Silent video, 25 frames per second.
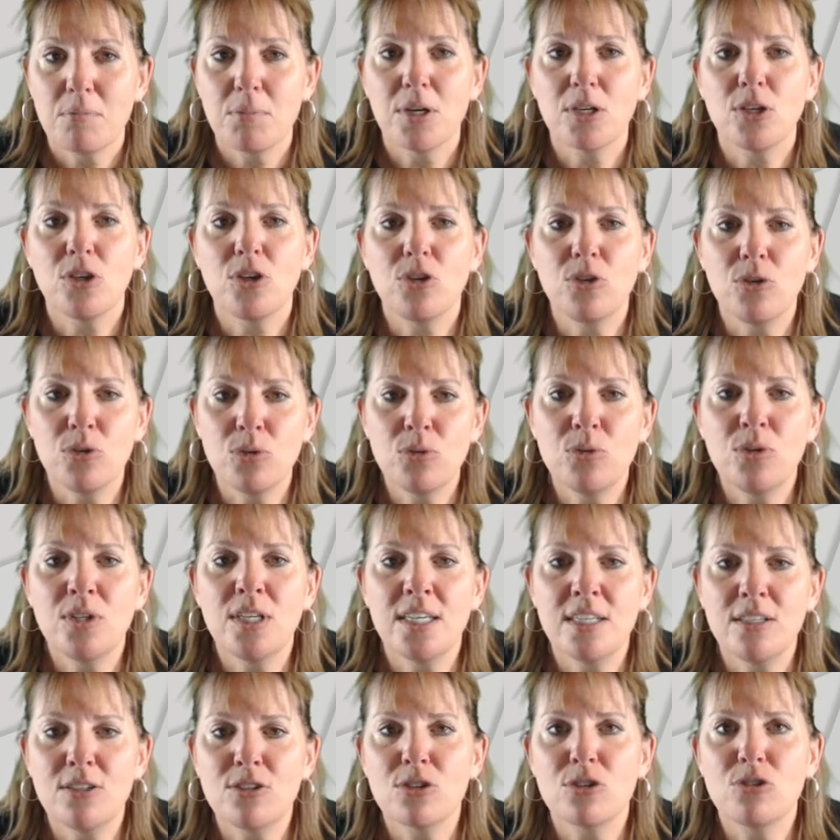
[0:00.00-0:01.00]
but you
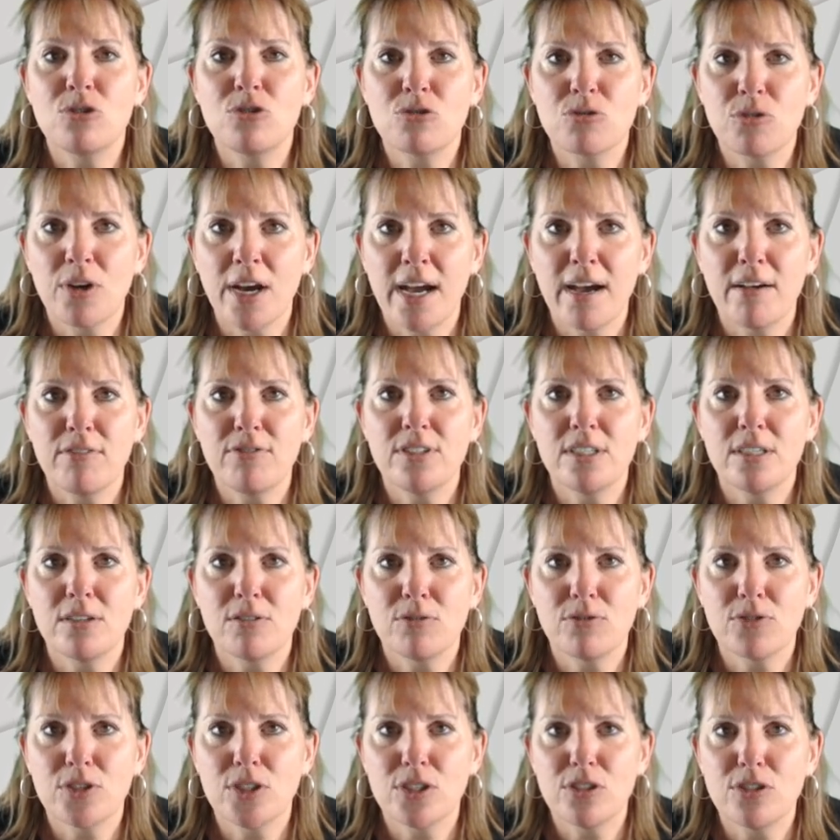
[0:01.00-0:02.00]
need to draft it
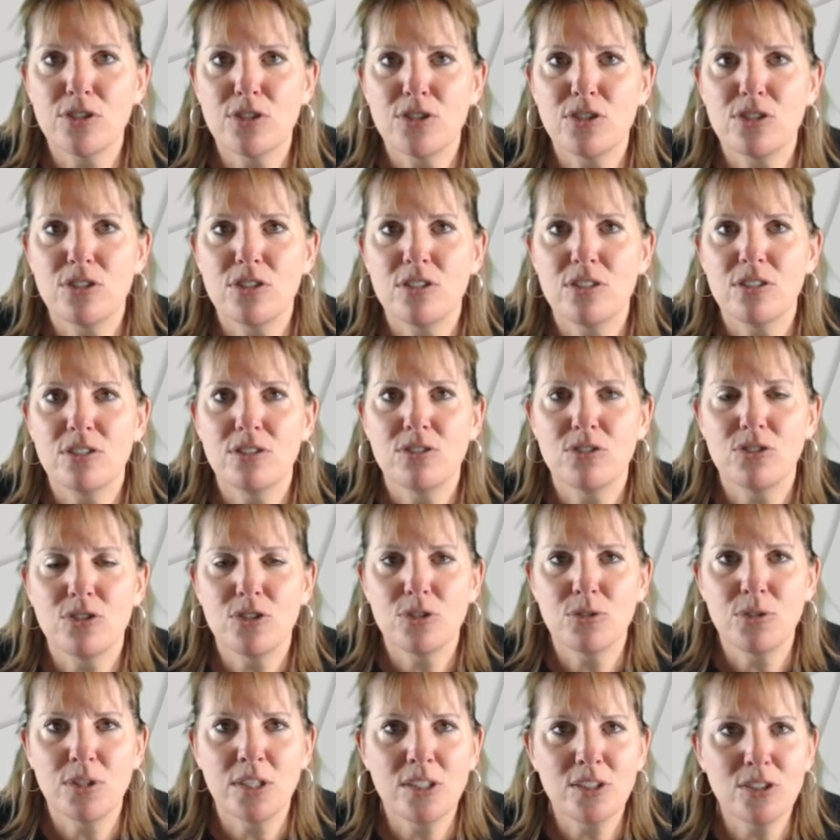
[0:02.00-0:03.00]
first,
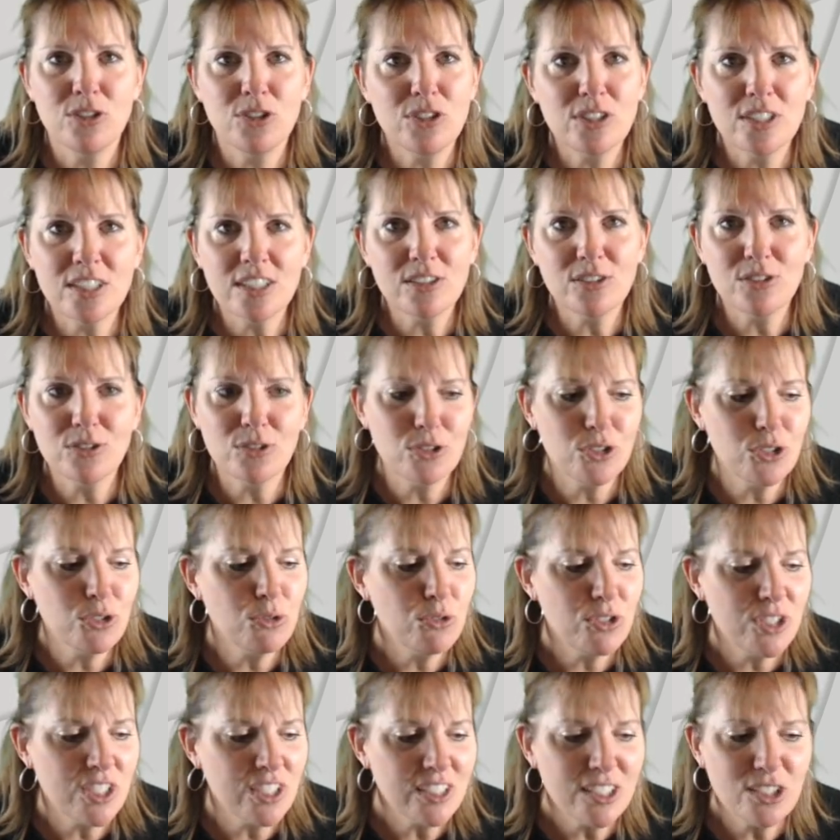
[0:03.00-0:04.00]
doing due
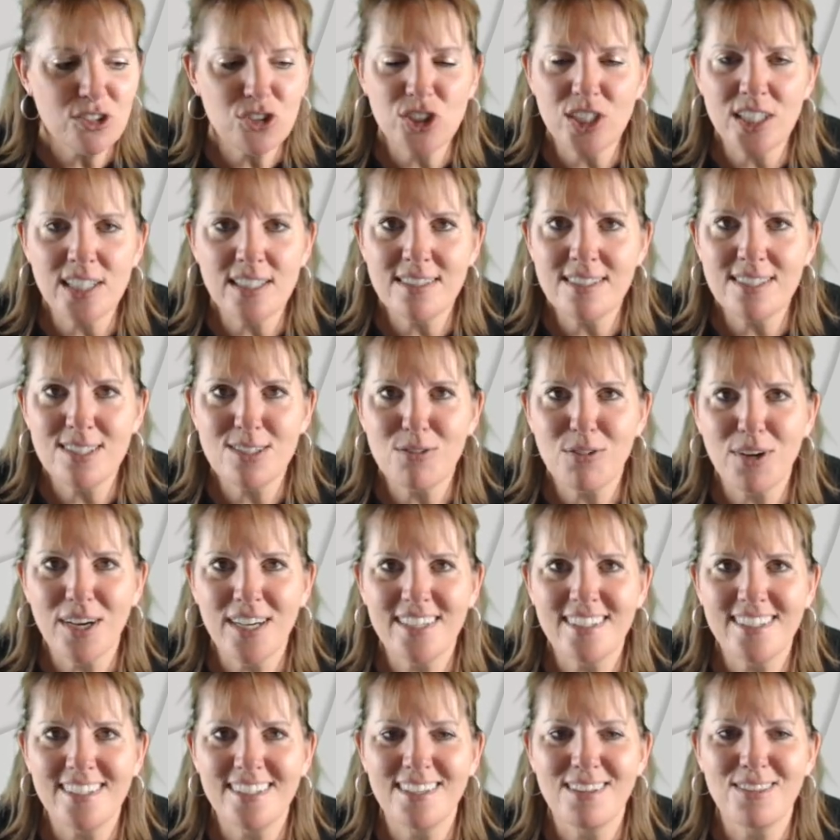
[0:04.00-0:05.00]
diligence,
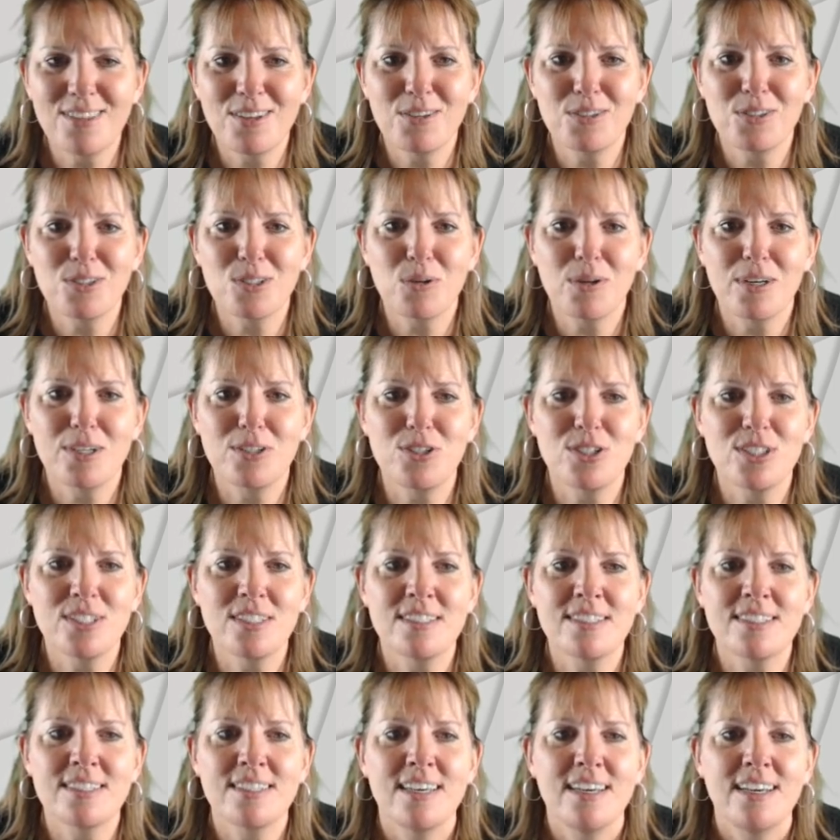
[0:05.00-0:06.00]
right? And those
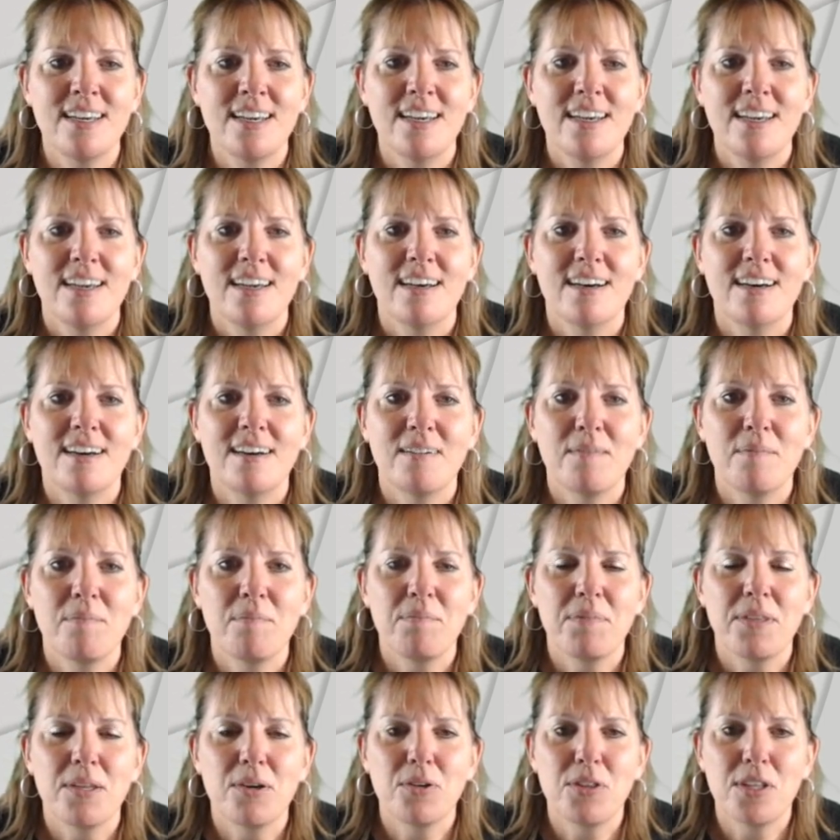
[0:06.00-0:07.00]
questions
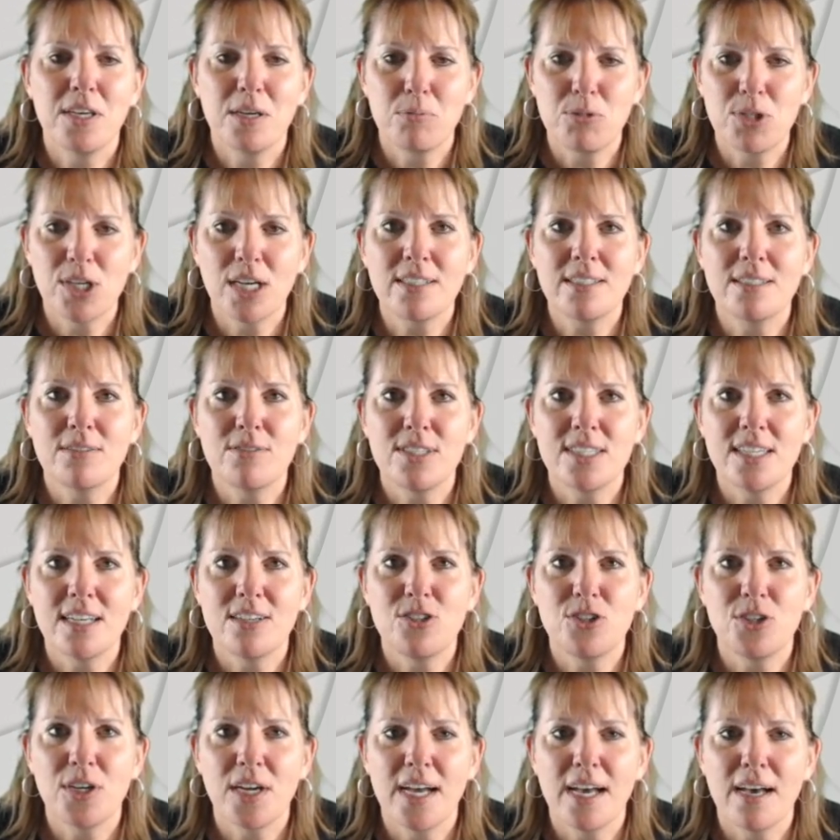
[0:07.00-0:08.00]
are the objectives
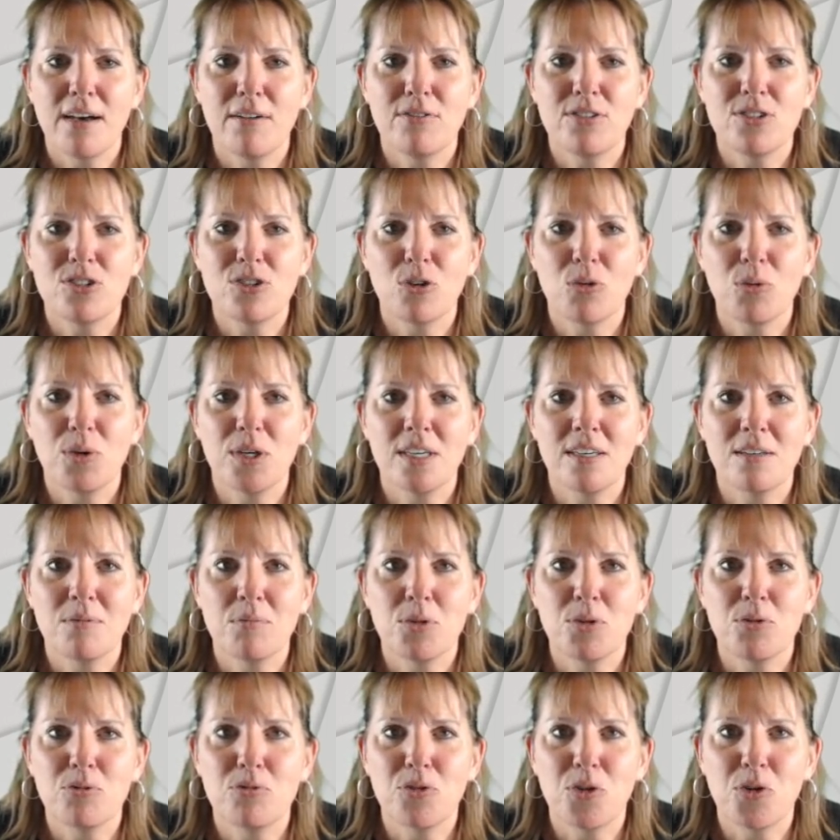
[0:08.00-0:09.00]
that you have so we can
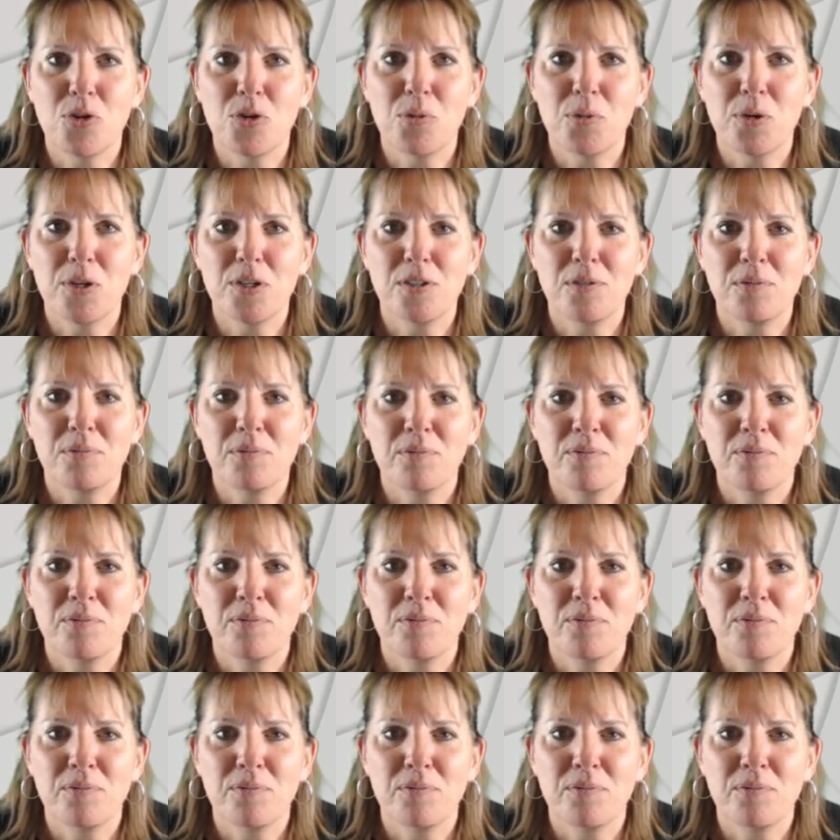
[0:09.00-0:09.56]
move forward.